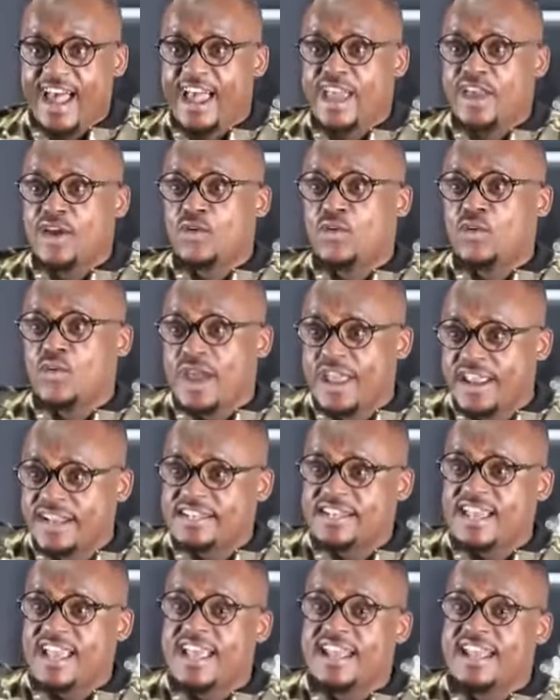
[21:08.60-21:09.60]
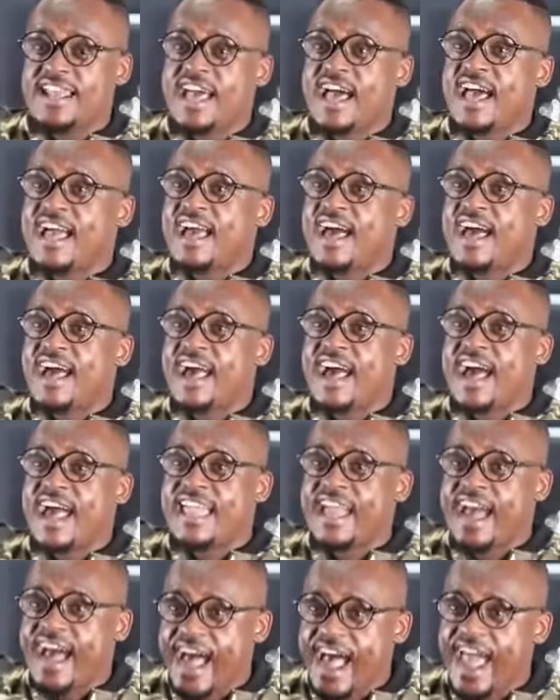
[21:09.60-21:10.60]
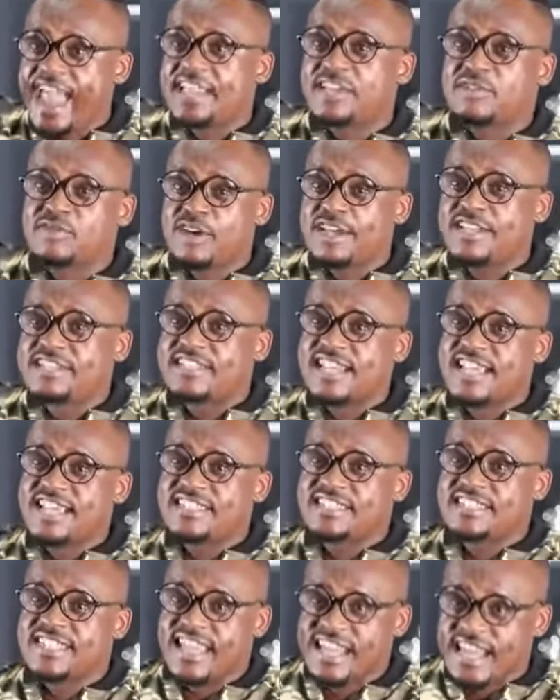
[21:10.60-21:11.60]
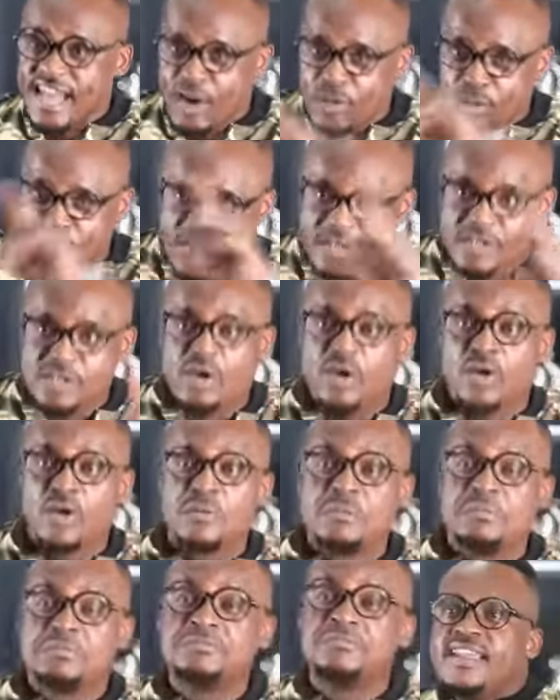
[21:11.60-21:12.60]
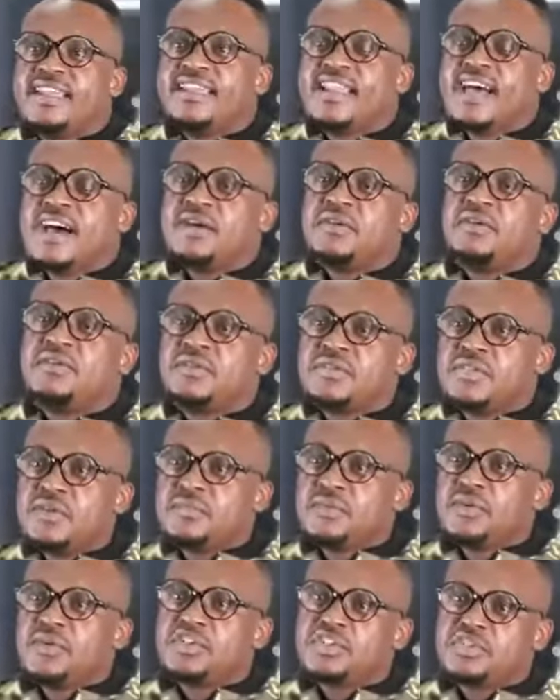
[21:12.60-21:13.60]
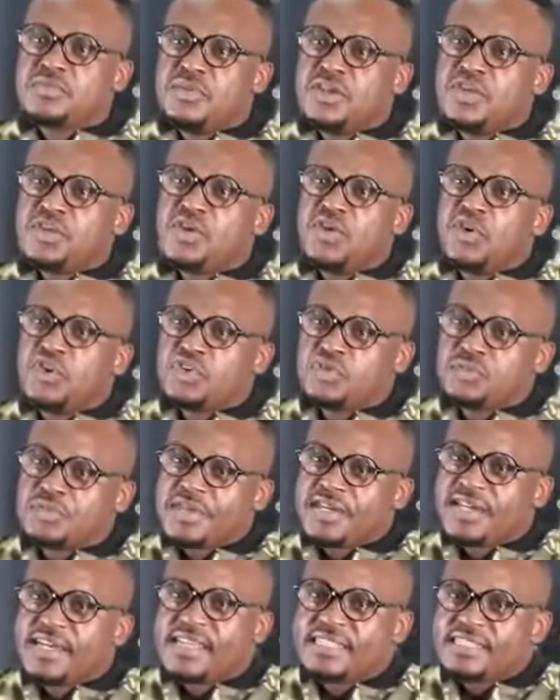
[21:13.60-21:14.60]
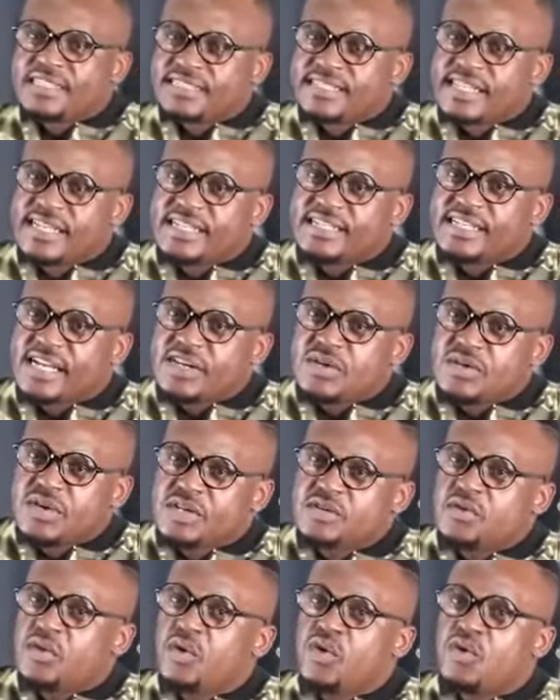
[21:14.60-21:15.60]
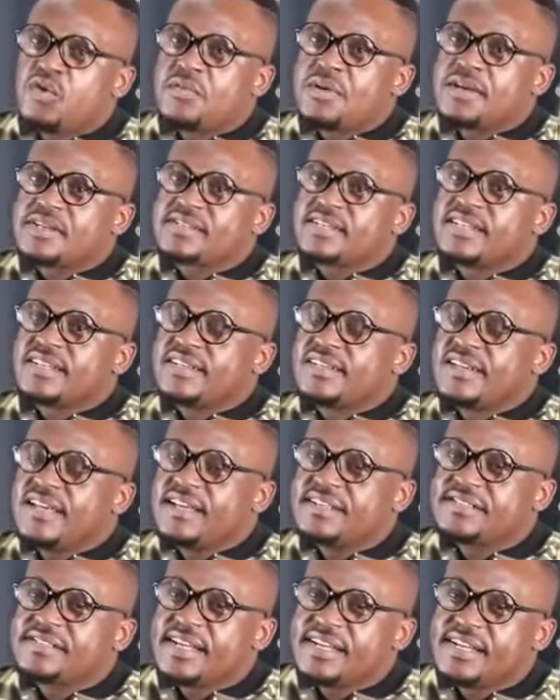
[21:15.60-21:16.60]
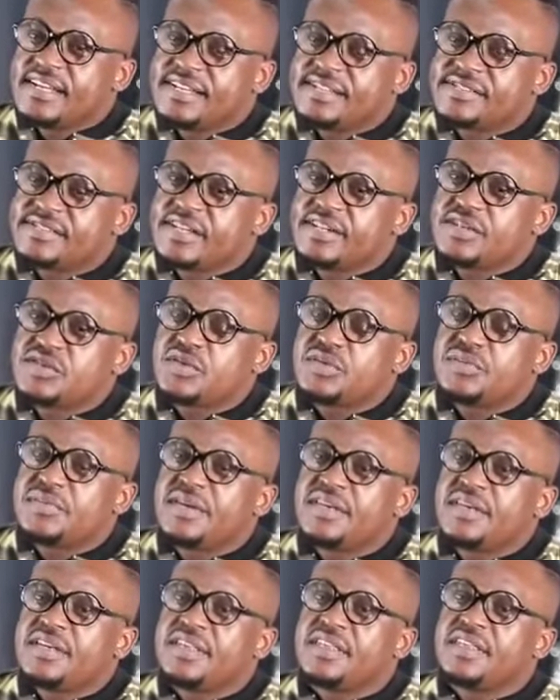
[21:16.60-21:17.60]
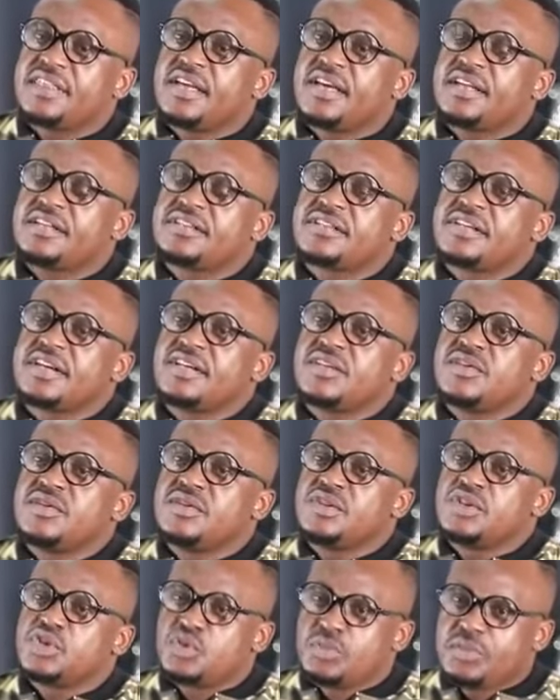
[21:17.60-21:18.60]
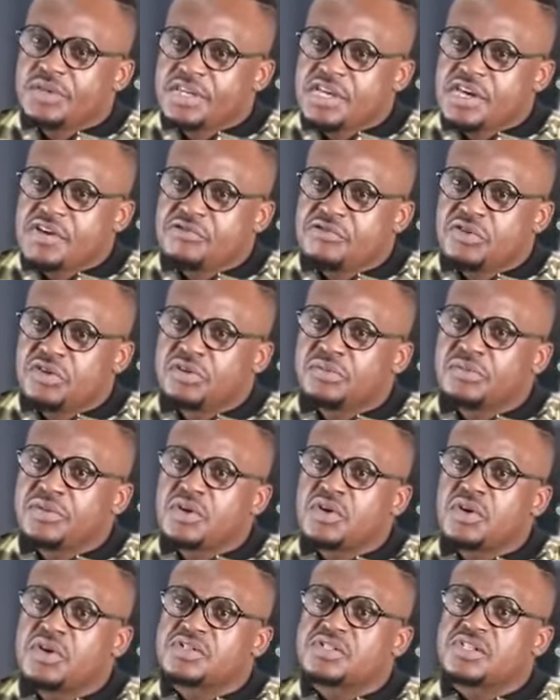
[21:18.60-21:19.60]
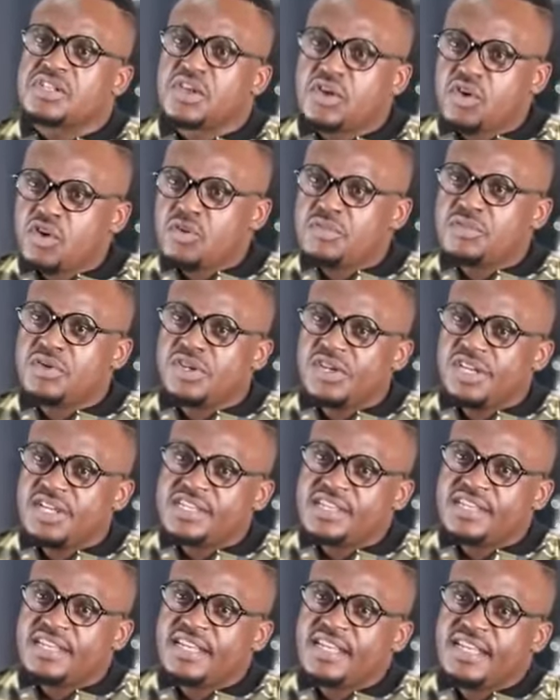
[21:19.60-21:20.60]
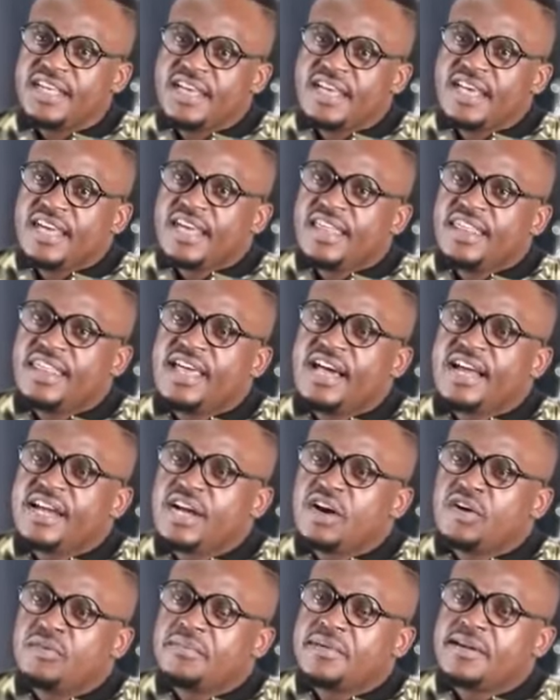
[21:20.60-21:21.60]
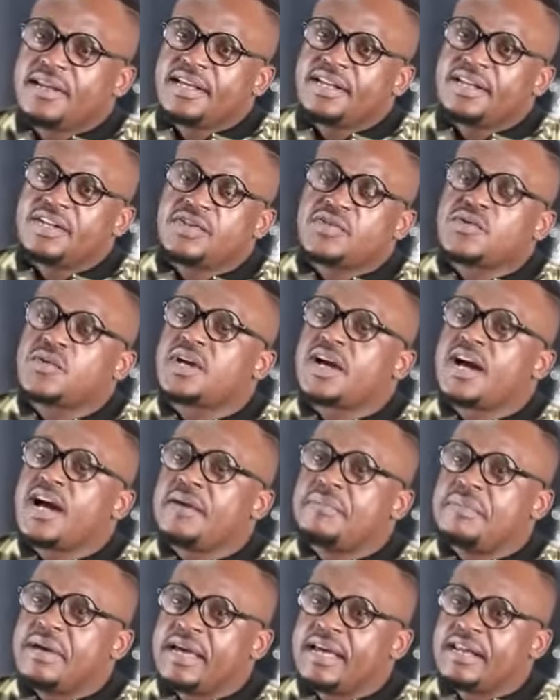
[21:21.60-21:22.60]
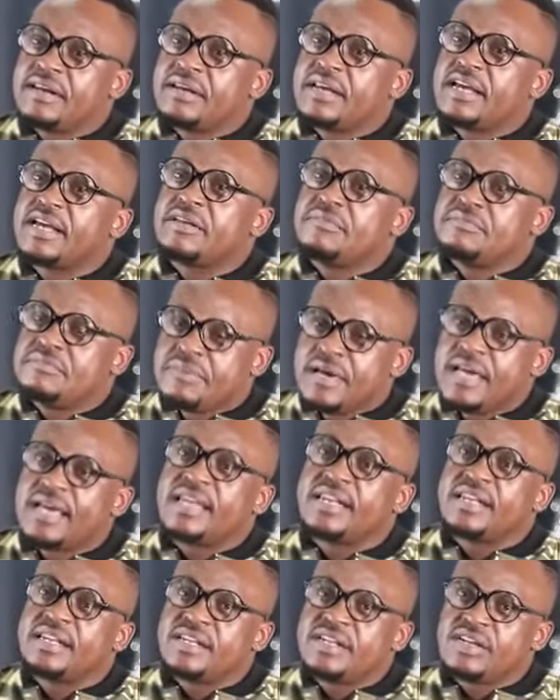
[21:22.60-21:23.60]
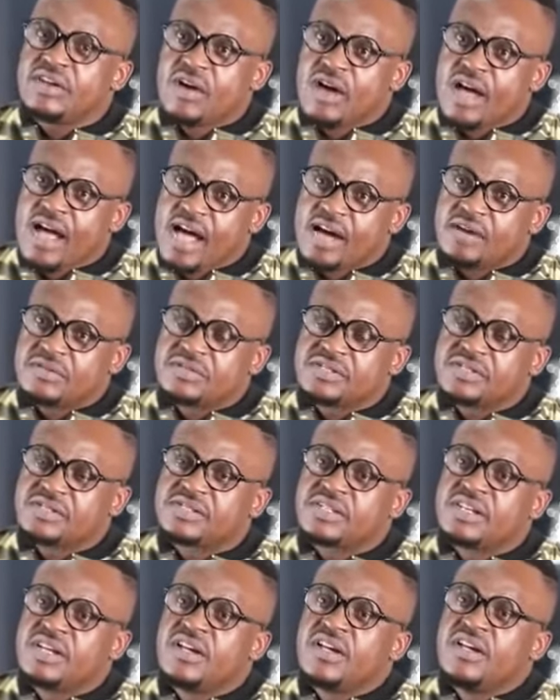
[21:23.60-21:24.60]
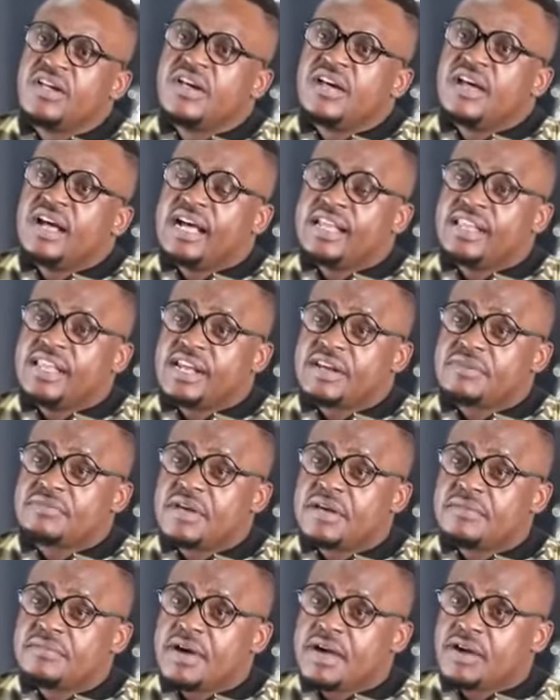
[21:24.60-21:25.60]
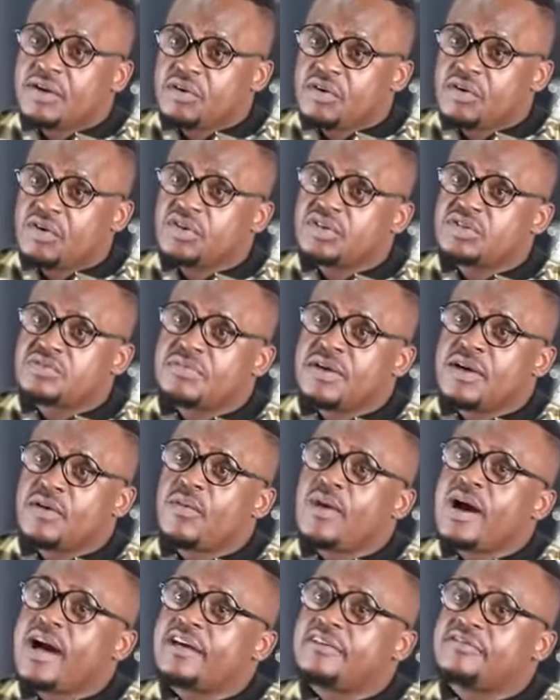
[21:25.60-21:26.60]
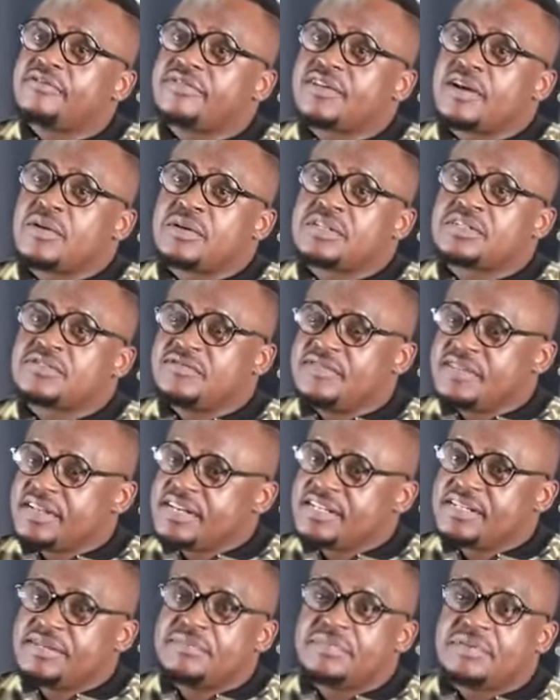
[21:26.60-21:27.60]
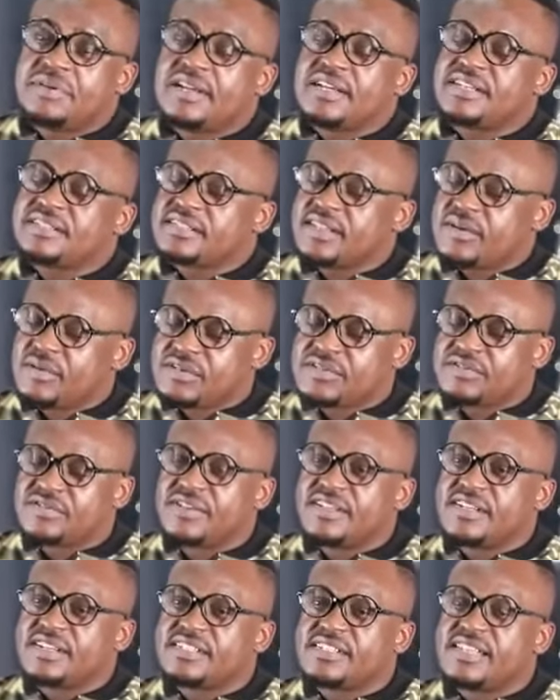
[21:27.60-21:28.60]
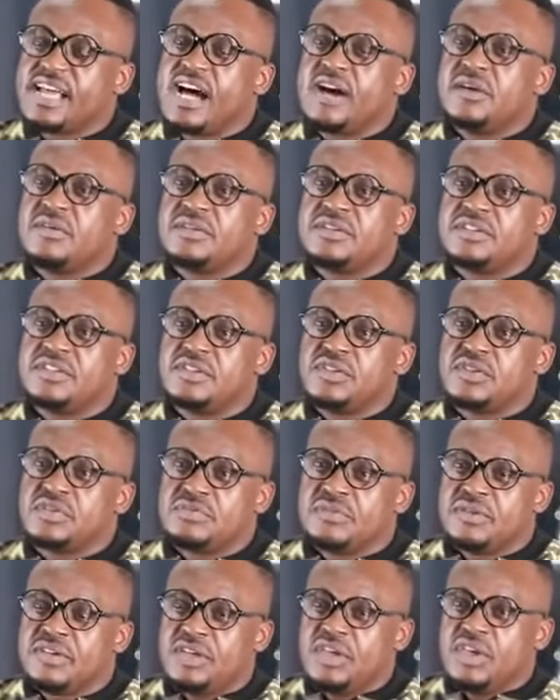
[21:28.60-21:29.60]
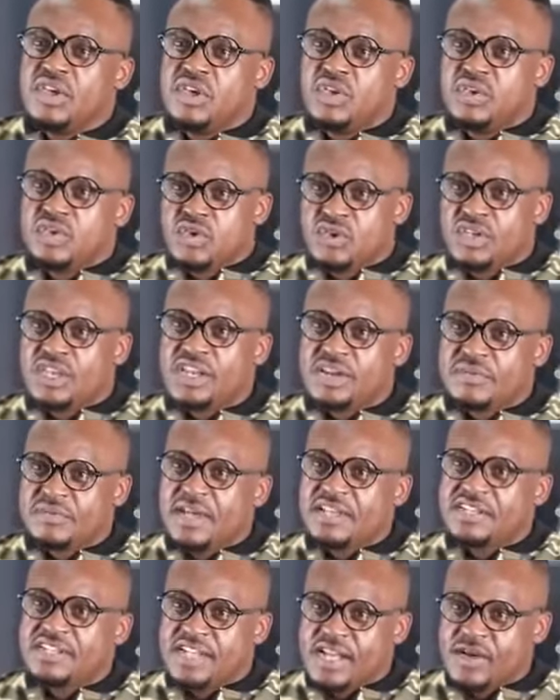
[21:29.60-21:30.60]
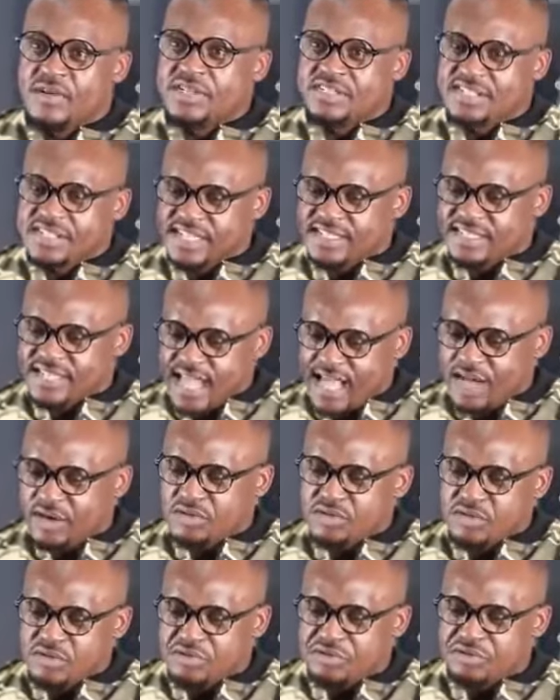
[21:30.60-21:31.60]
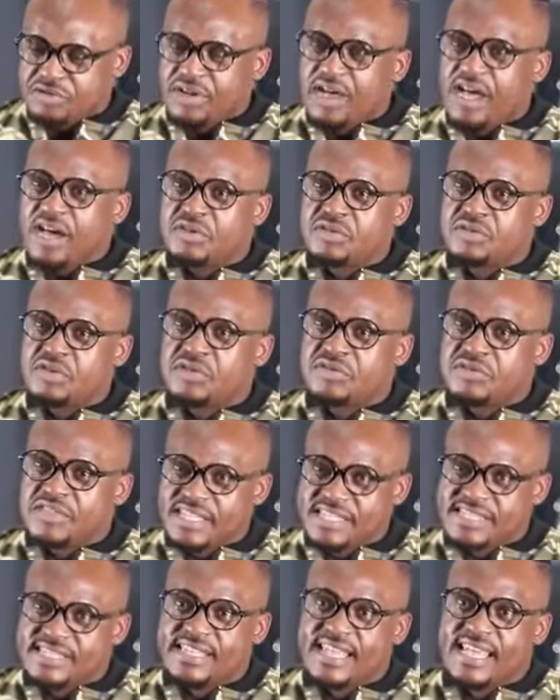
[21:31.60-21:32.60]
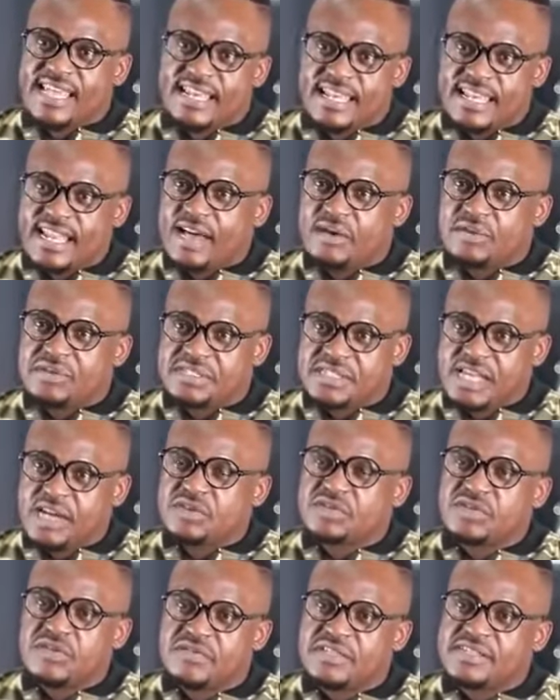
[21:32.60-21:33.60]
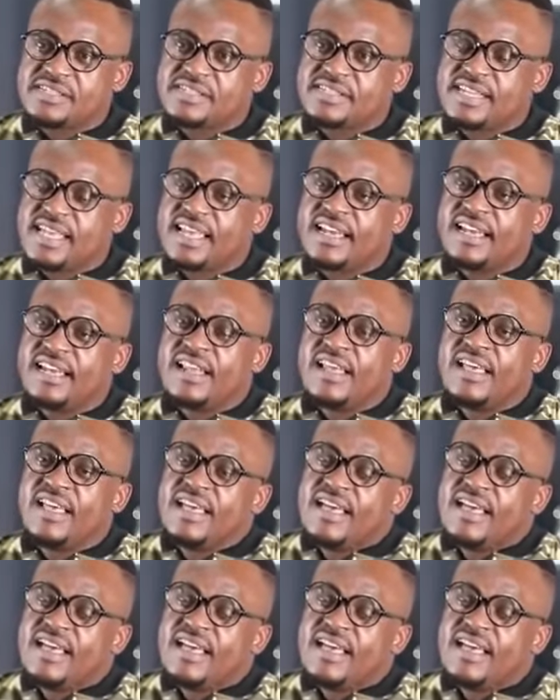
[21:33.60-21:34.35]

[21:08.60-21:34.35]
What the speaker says: I went and I hiked for a taxi and I went home. Now, the policeman called me and said, "Are you at home?" I said, "Yes." And he said to me that you need to be careful because the community, they are now planning to come and burn your house. And I remember I called my wife. I was very depressed. I was very down. You can imagine, I was just out of the cell. I was out of the cell.